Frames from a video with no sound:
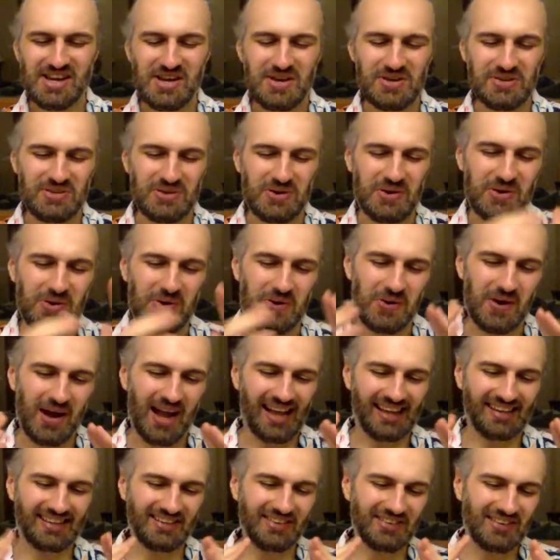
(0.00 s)
So
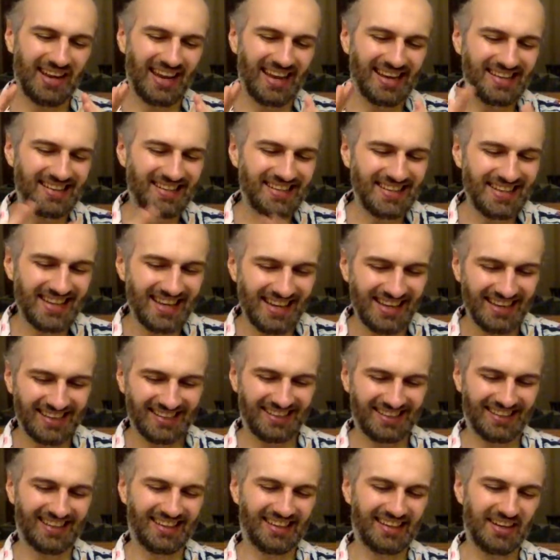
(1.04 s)
as you can
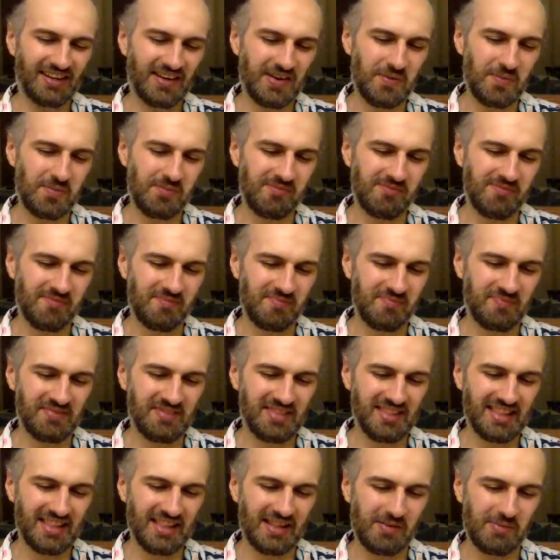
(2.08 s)
see,
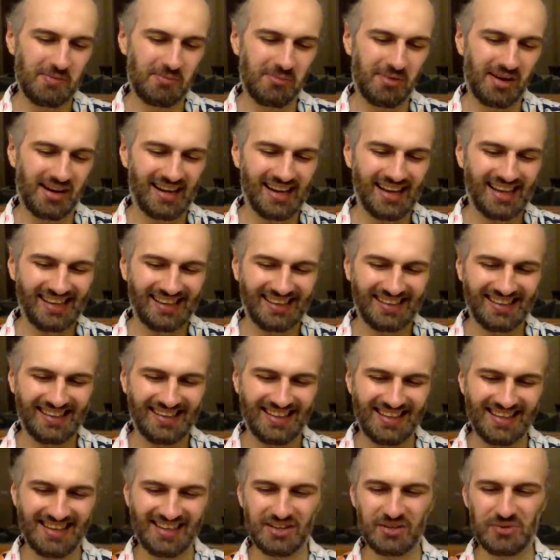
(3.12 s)
my
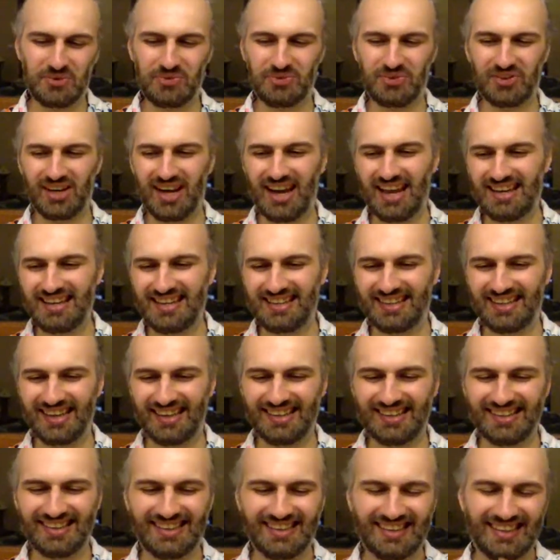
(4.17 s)
dear friends
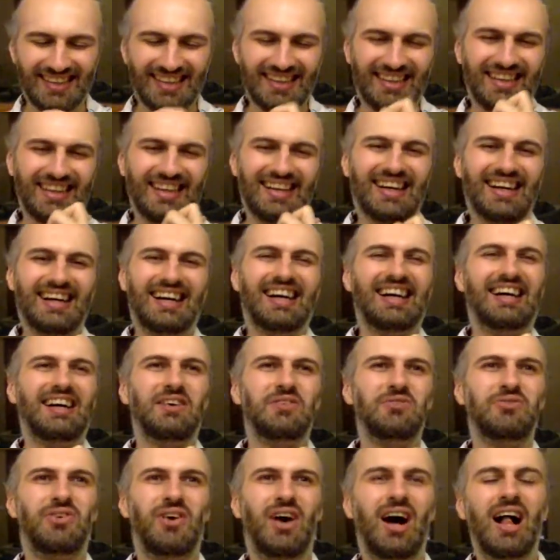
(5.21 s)
and
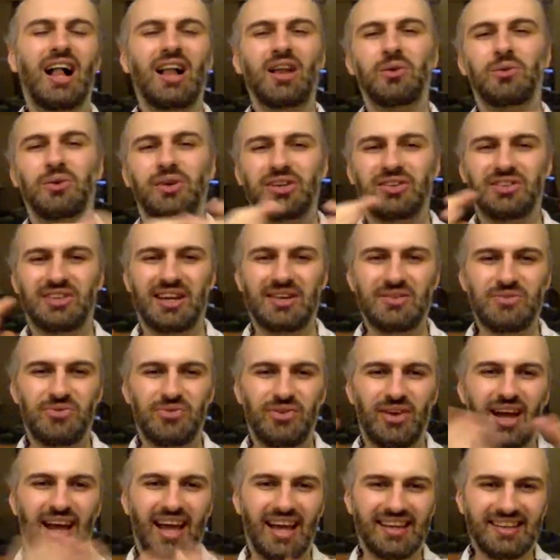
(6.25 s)
followers and
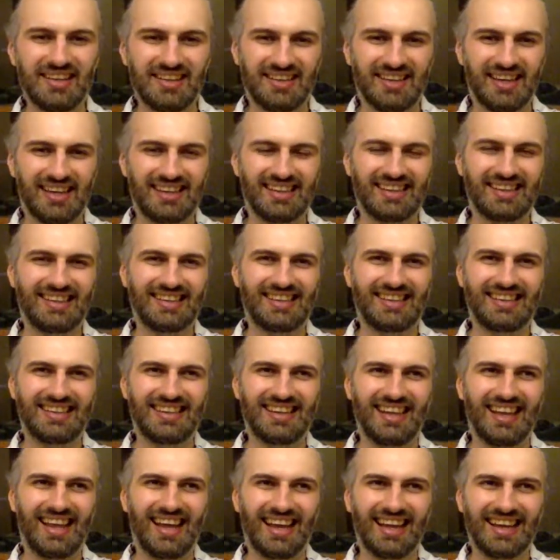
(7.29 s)
fans, and
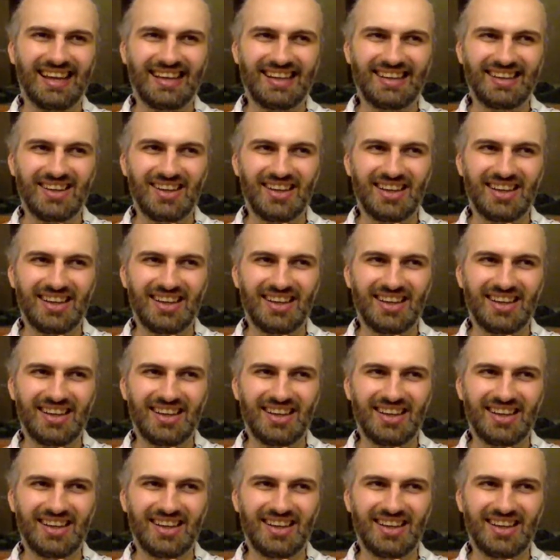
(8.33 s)
like,